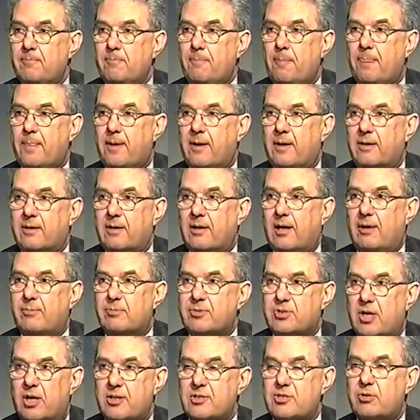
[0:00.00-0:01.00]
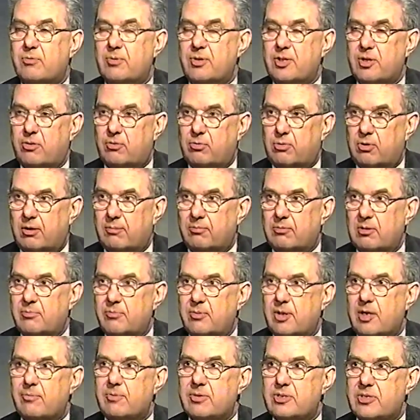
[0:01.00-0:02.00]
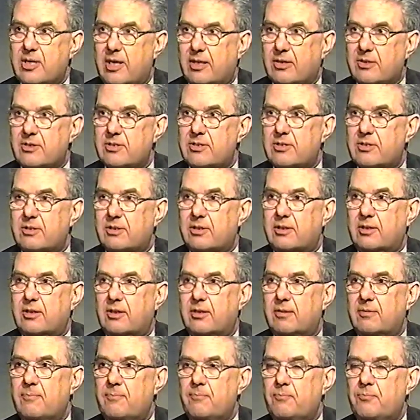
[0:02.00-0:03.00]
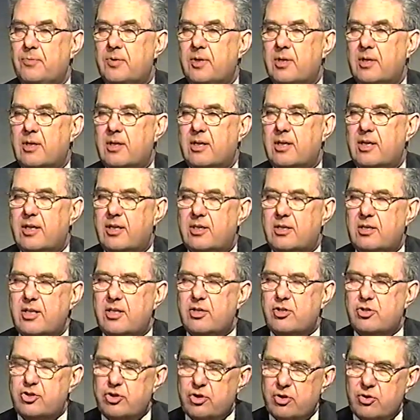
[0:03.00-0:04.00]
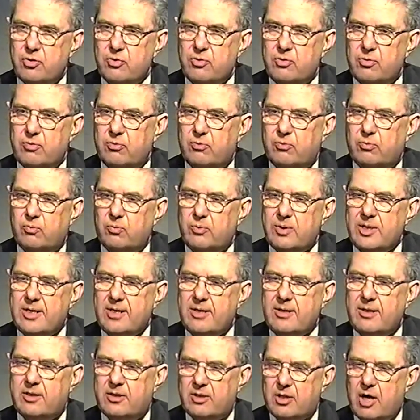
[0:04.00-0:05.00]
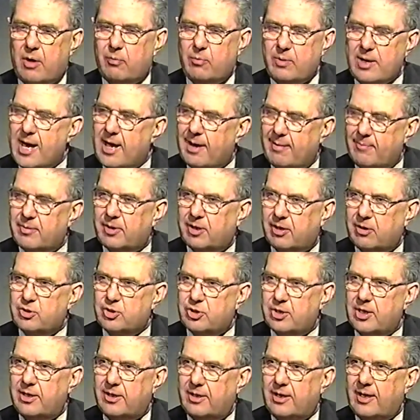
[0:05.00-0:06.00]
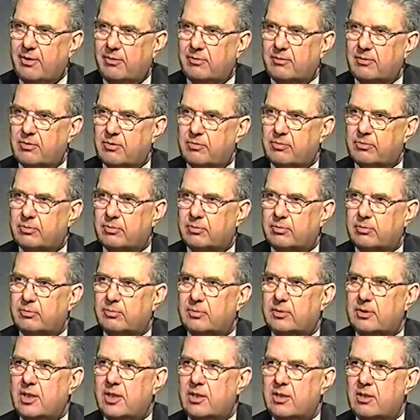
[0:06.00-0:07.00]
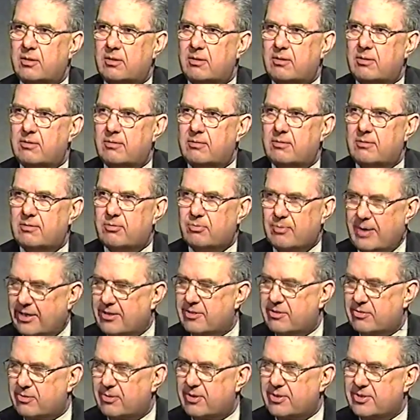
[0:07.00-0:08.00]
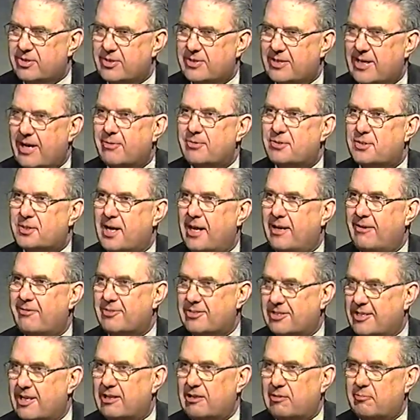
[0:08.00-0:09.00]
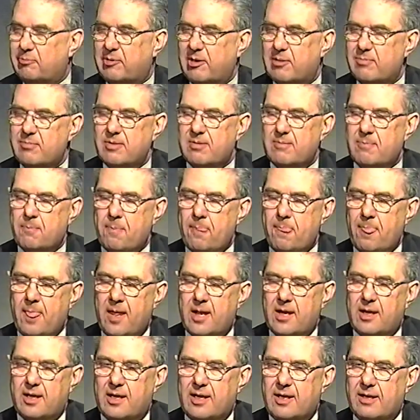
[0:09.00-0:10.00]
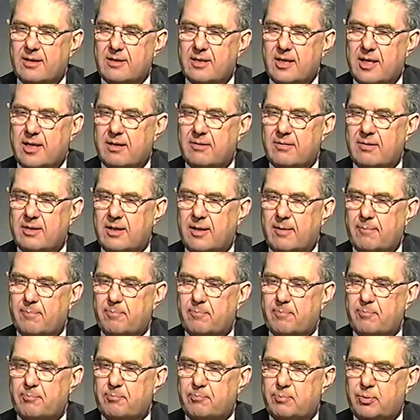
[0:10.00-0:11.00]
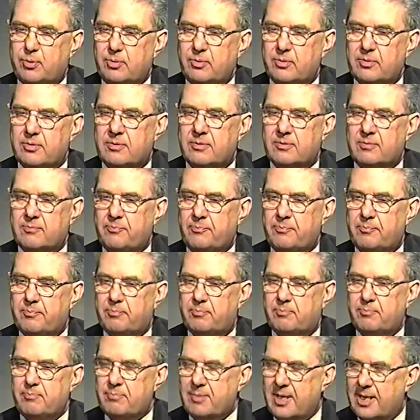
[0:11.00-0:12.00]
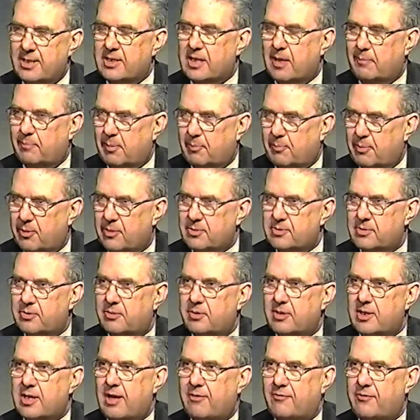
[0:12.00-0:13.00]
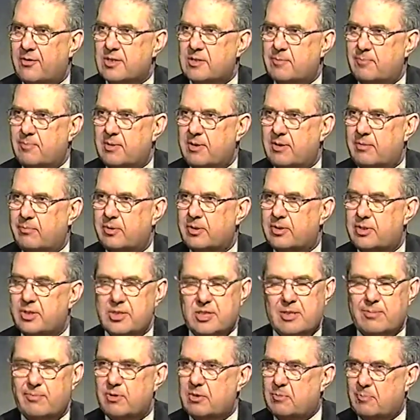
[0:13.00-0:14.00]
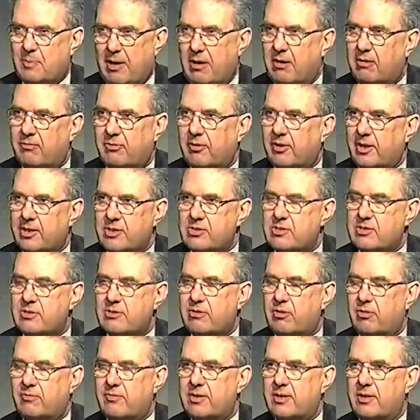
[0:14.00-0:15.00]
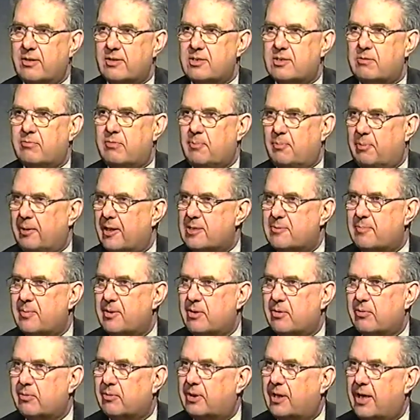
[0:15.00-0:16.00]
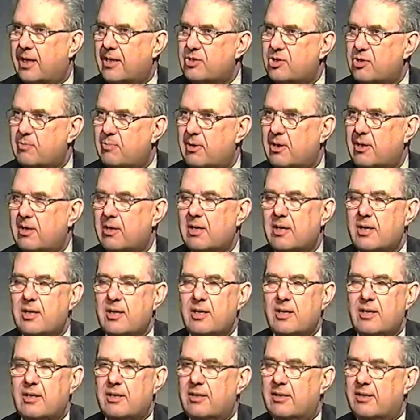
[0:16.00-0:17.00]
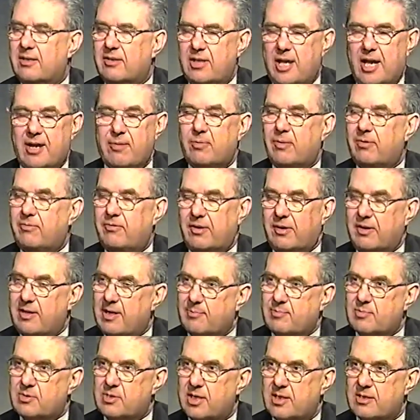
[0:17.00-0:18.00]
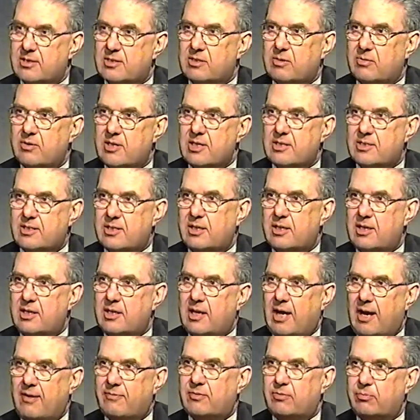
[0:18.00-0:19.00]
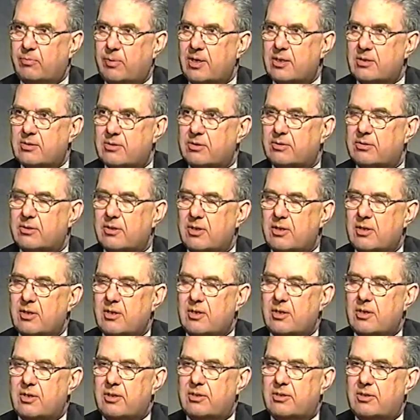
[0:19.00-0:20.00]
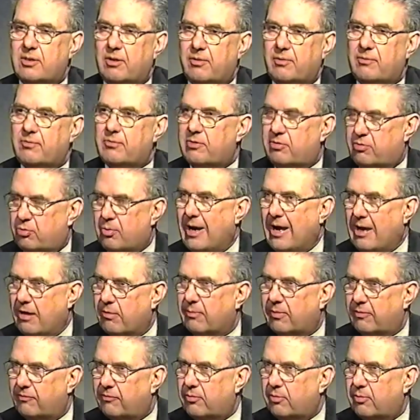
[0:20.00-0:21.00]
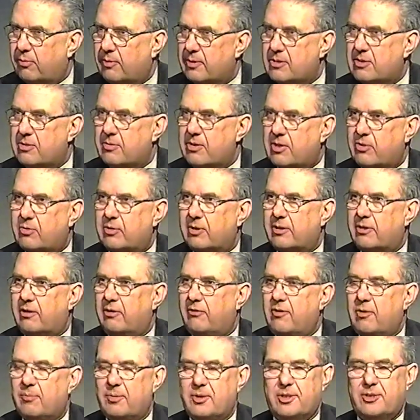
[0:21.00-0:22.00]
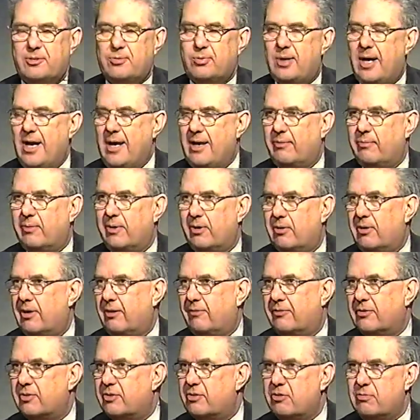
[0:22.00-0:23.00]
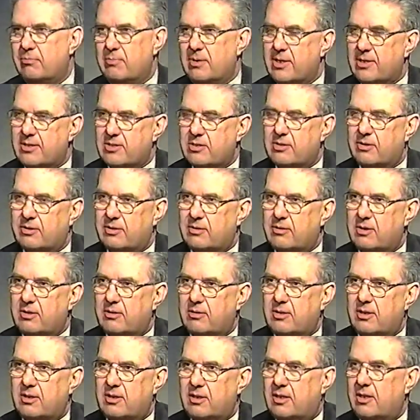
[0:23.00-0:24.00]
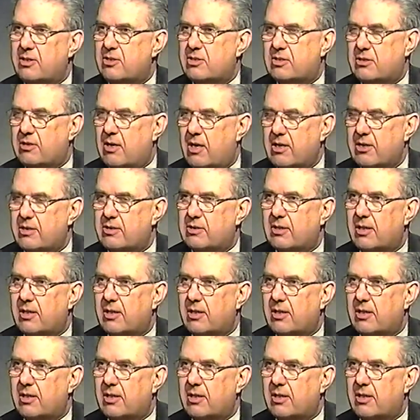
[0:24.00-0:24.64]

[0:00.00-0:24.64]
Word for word: Wow. Uh, I was also in the courtroom when he was sentenced. Uh, in, in June, we thought we had him negotiated out through indirect sources outside of the State Department. Mm -hmm. And then uh, Putin made that proposal to the FSB, which is the most powerful agency over there. It's the replacement of the old KGB. And they were very upset, so he said he'd have to wait till till the trial went forward, so he couldn't interfere. But the trial went on for two months. You know, it, it didn't start until